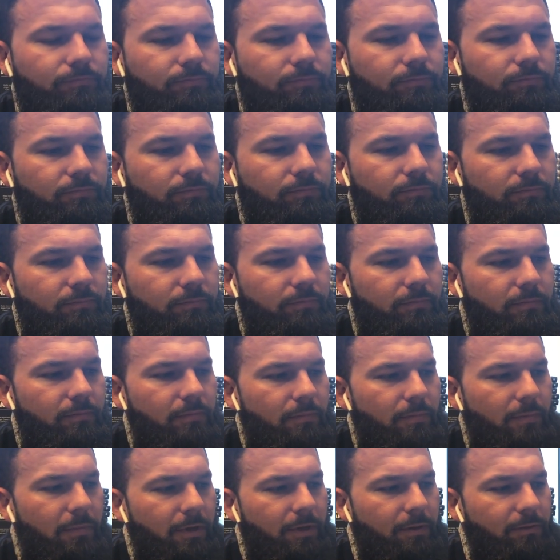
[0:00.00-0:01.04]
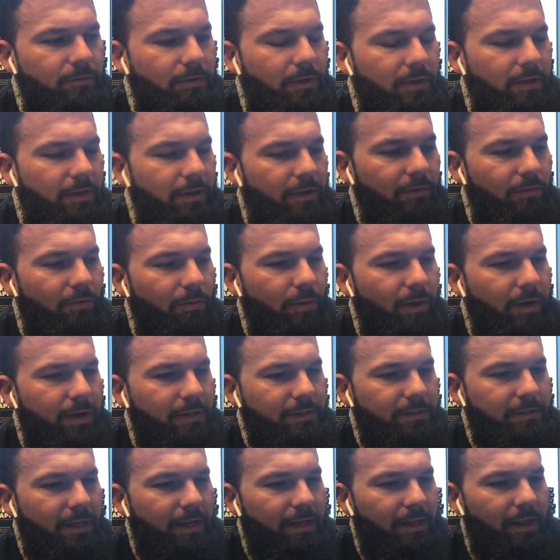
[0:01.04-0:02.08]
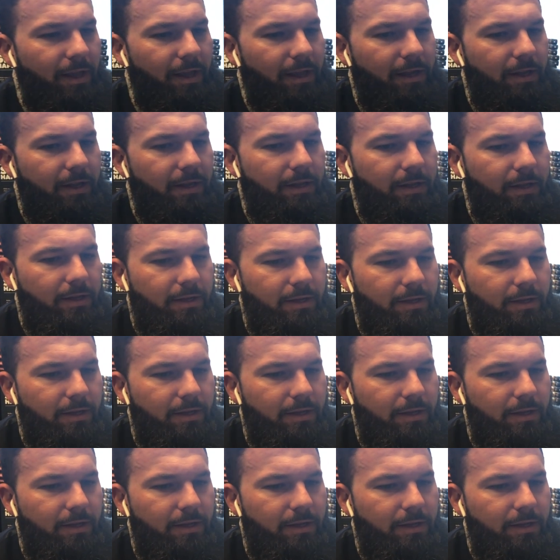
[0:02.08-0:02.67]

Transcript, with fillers: I'm trying to think of a way to say like,